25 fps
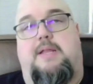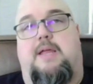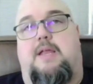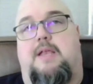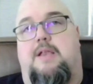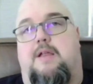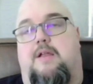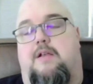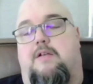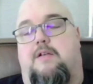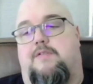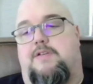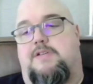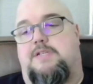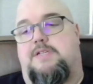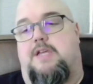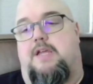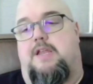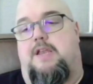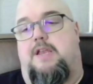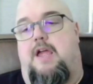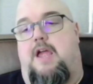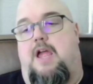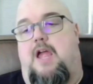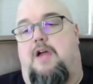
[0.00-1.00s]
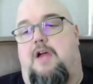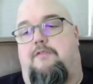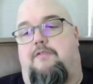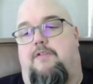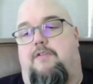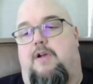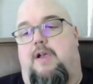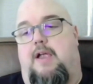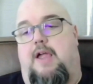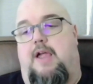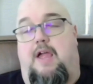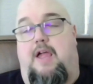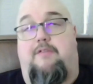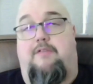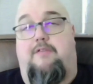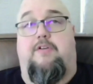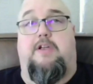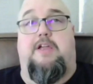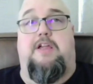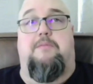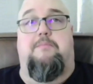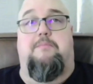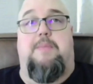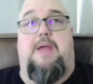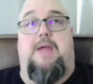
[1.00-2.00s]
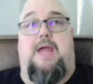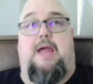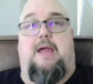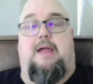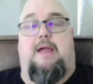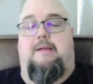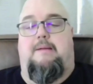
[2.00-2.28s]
that none of us can ever get back.